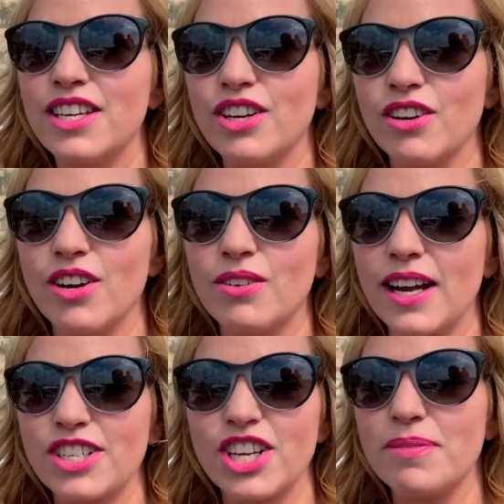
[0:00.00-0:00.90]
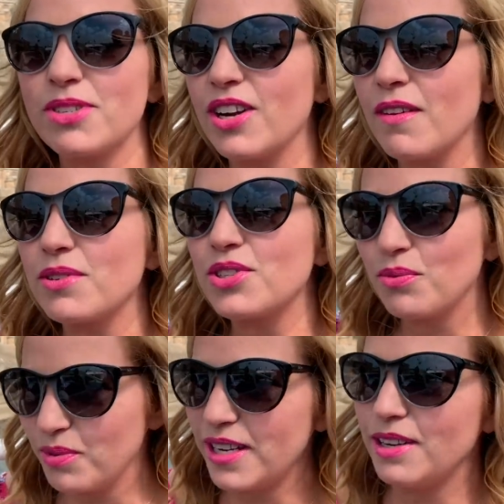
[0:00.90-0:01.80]
euro. Actually, I'm sorry, that was
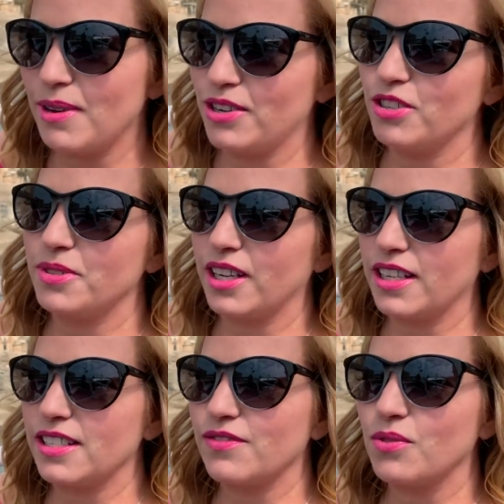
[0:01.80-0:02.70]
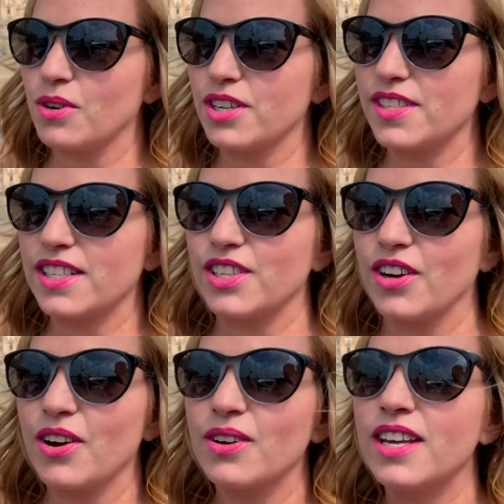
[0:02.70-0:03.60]
3 round trip tickets for 6
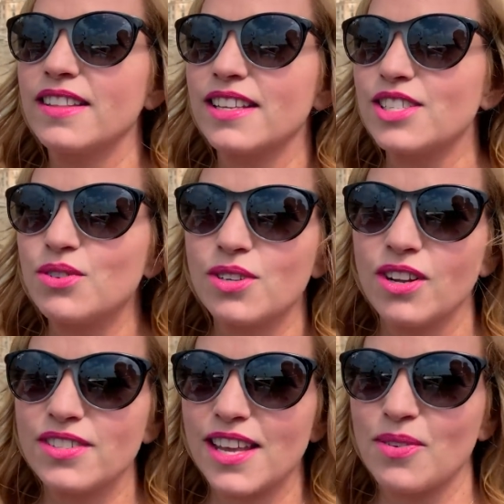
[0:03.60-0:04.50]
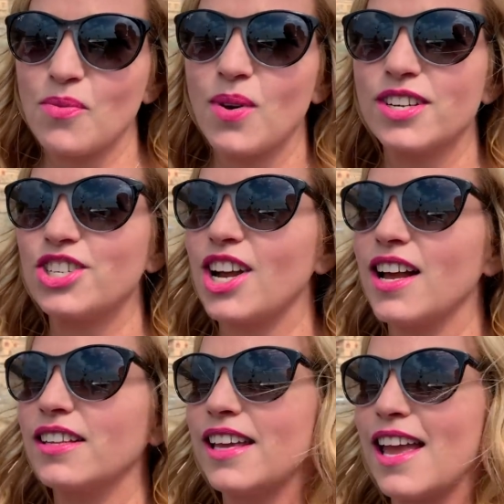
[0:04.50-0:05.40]
euro. That's 2 adults and 1
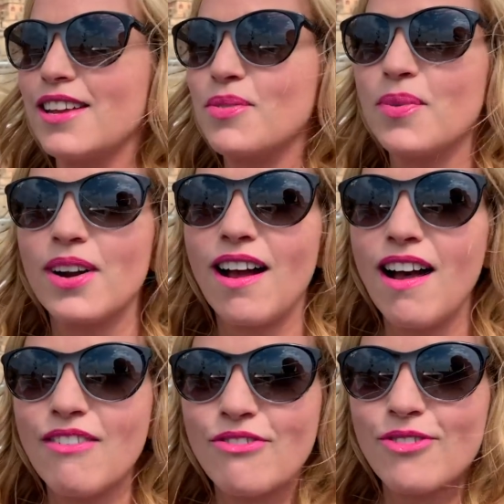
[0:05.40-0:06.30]
child, and we're off.